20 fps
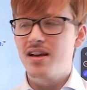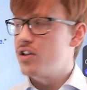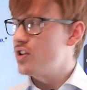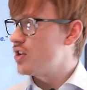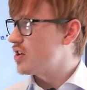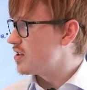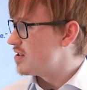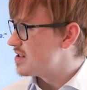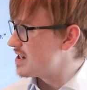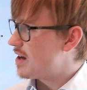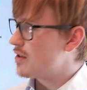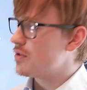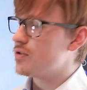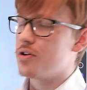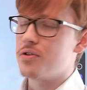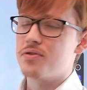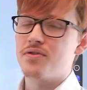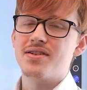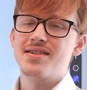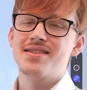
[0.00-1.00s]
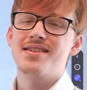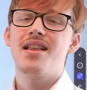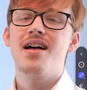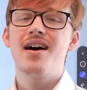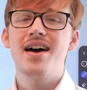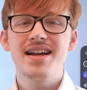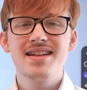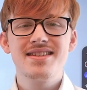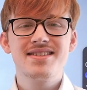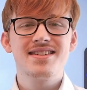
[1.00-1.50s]
You can download the
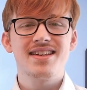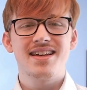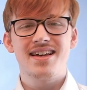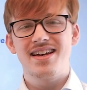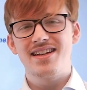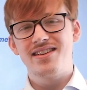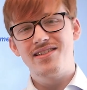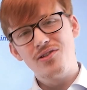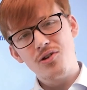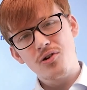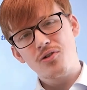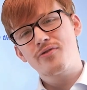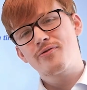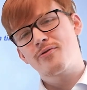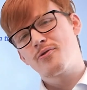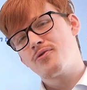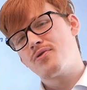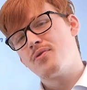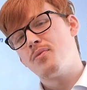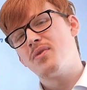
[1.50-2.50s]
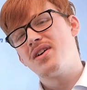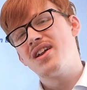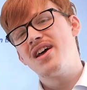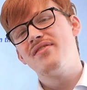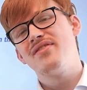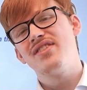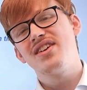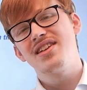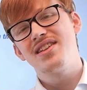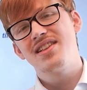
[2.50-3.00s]
slides and look through them
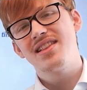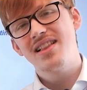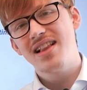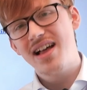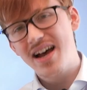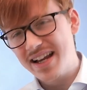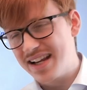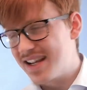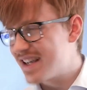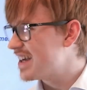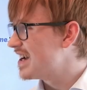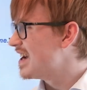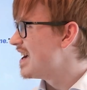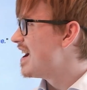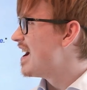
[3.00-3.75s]
whenever you'd like.